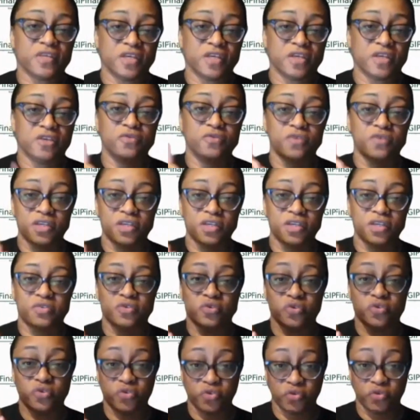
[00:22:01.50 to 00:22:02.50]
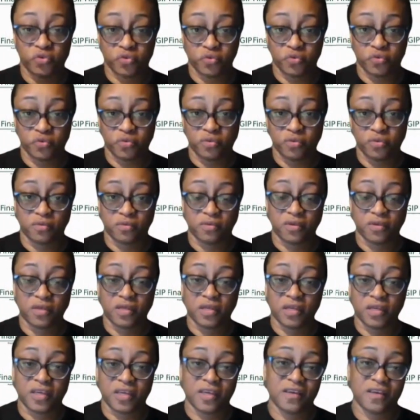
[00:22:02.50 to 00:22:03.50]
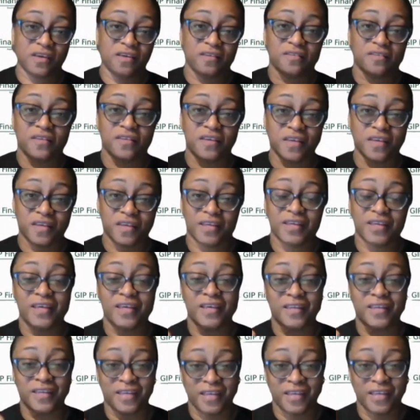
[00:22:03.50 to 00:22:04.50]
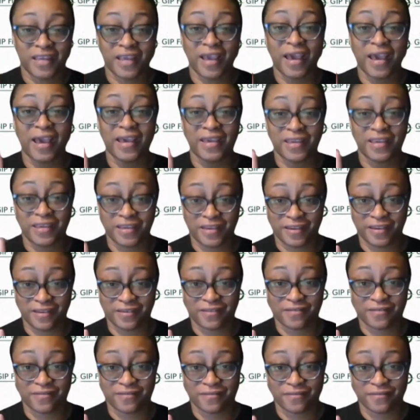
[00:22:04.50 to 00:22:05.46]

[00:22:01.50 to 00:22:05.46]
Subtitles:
thing you need to do is get an EIN.